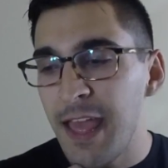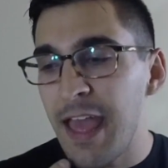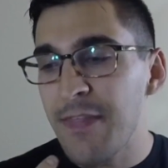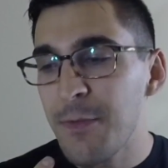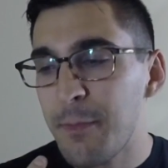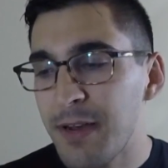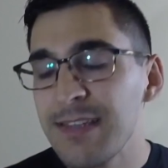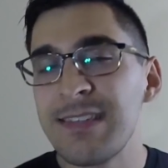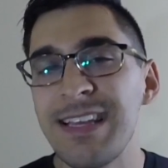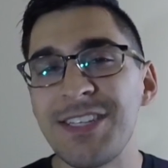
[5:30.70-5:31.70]
And the
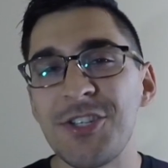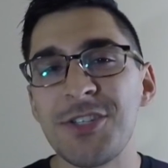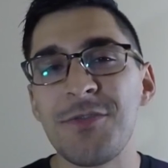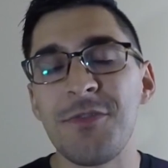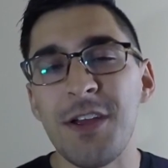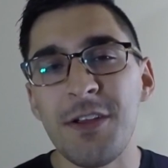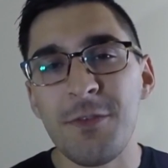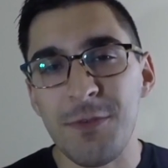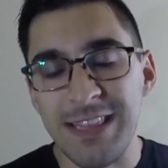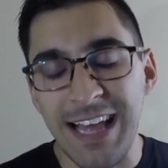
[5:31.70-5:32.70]
buzz is just very
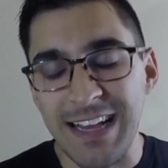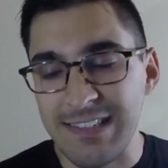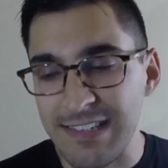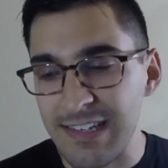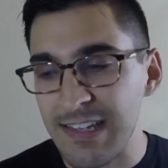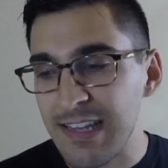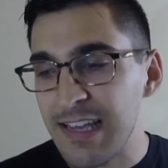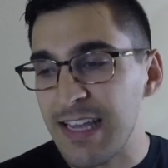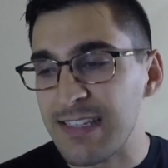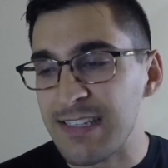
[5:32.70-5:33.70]
relaxing.
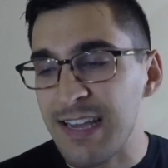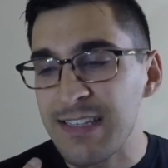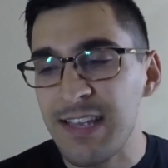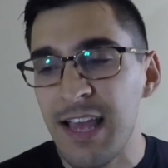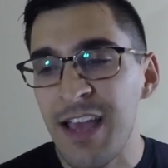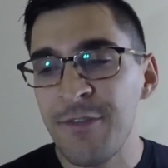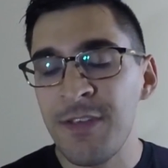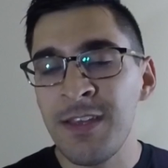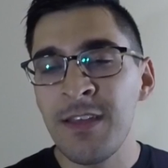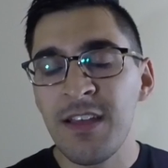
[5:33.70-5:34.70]
It's a nice,
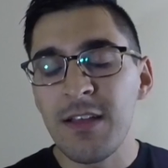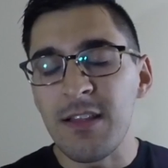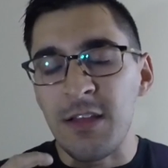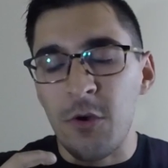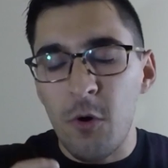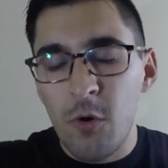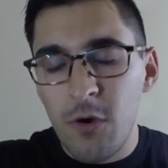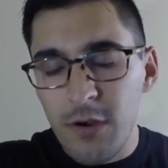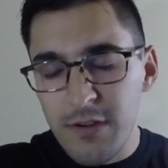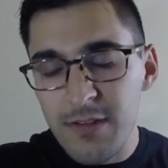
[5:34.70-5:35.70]
heavy, like
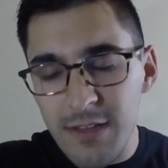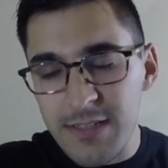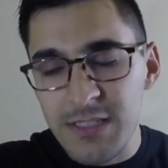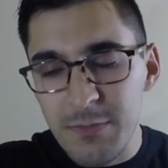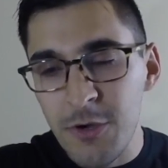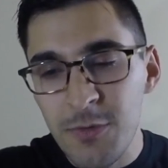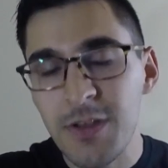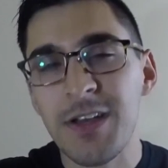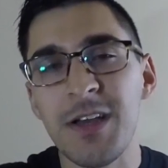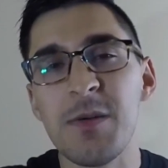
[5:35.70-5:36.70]
wholehearted like smoke,
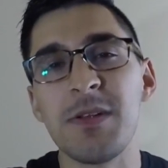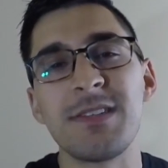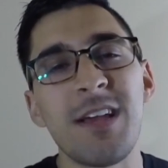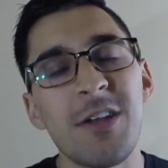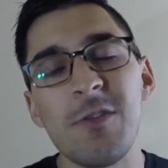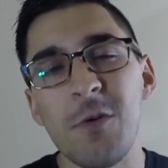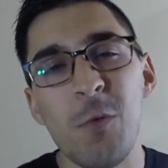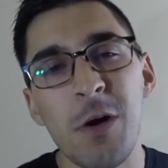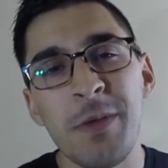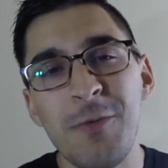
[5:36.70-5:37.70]
but it's not
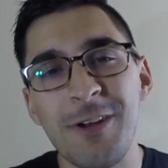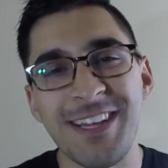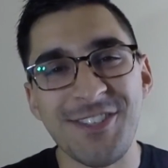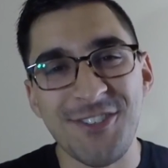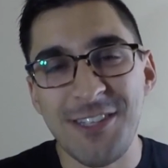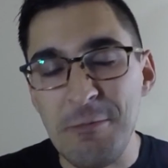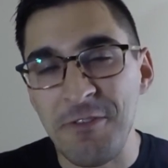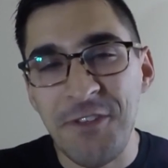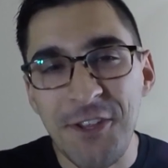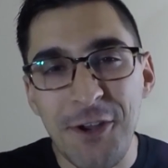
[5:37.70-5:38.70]
overwhelming where it gets your stomach
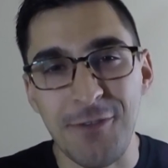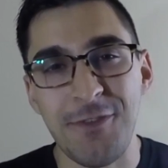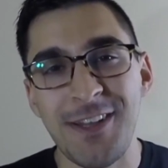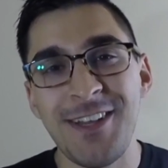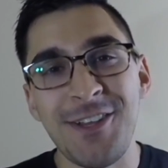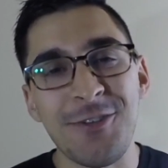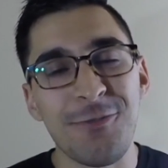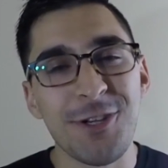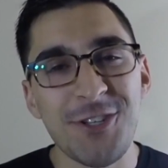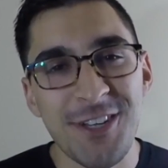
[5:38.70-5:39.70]
feeling all funny and you're
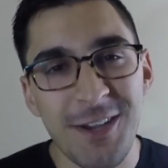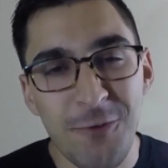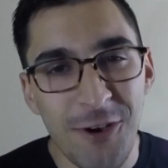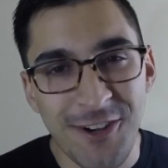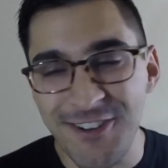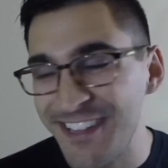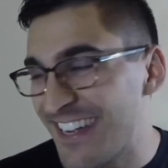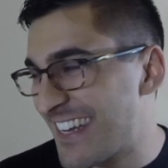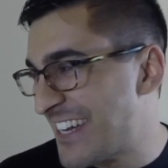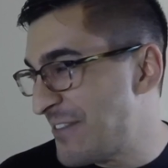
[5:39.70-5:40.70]
rushing to get water or
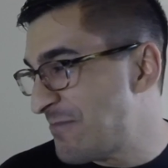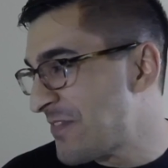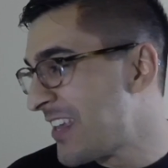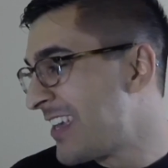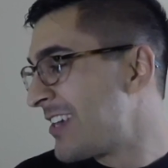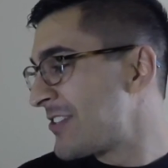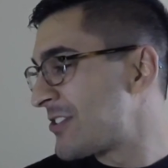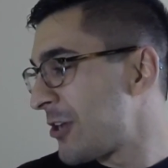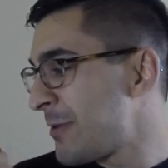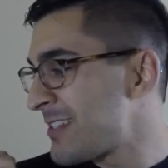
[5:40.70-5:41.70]
lie down. So
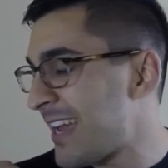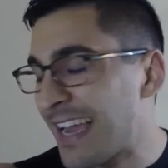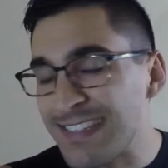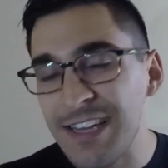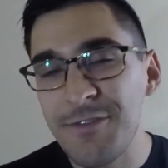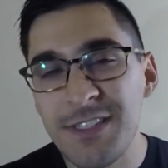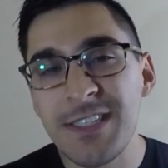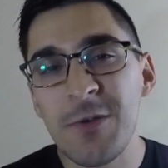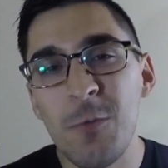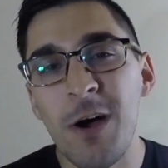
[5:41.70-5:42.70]
Starbuzz, I definitely
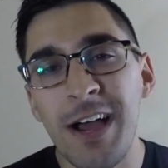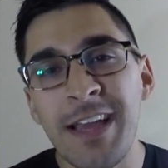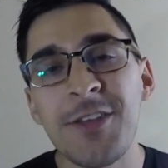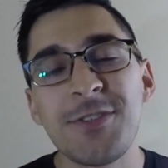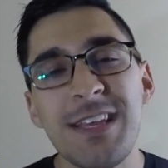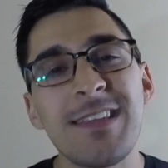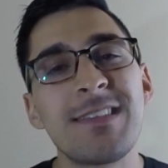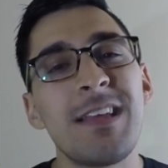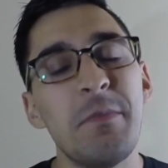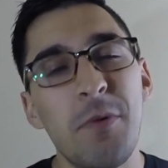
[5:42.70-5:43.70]
see why you say
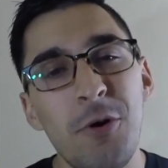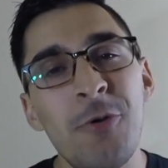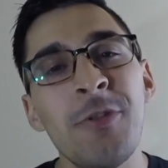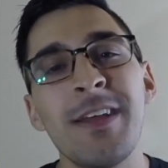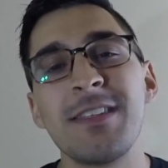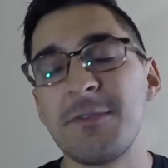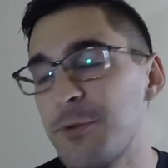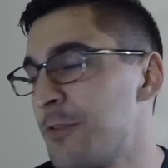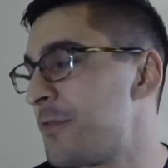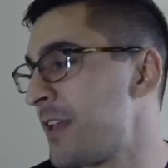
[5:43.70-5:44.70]
this is a bold and
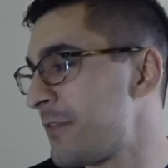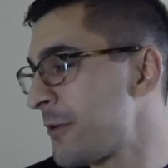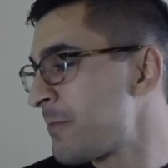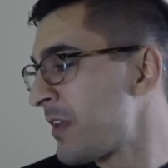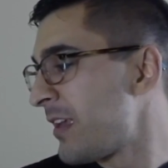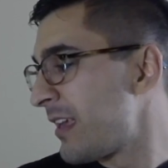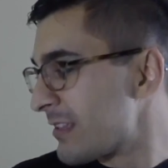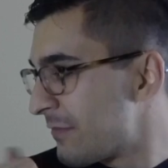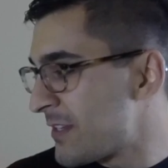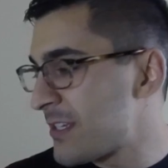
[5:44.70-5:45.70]
smooth flavor.
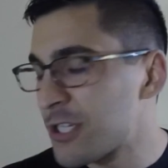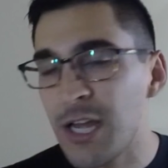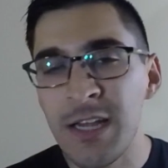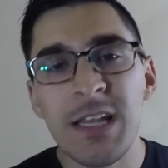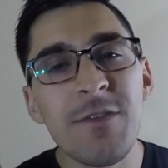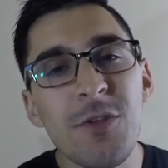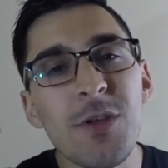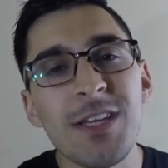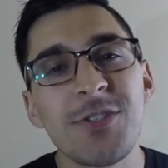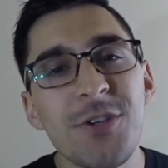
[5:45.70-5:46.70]
And the vintage line, even though you
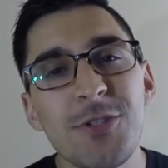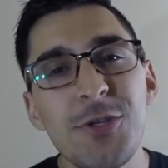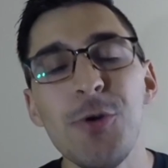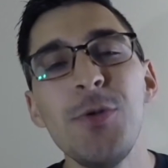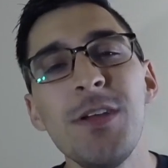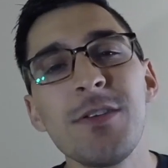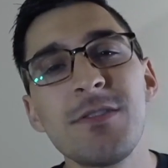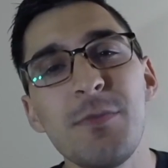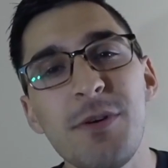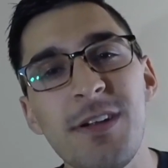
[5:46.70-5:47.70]
guys took two years
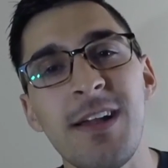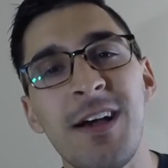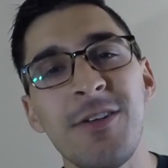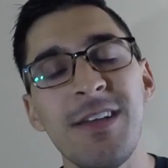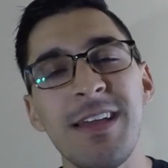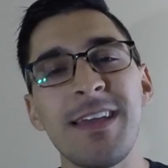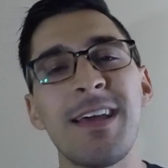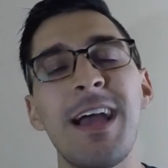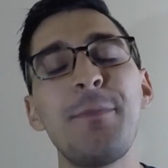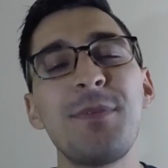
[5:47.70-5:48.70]
to put it out and
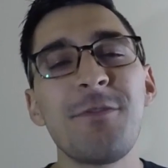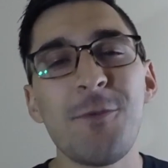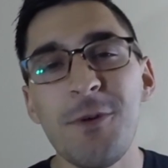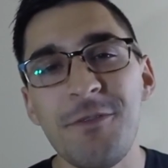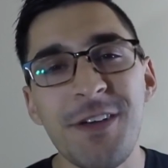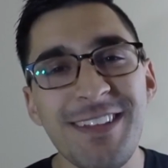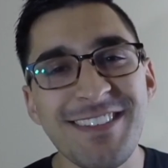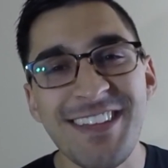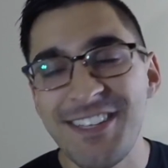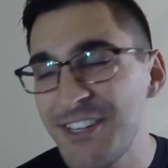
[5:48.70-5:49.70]
hyped it for what felt
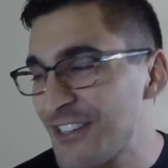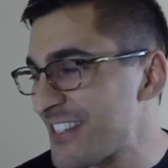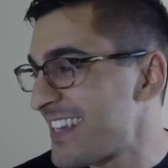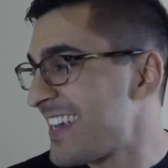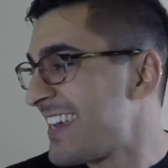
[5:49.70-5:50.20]
like 10 years,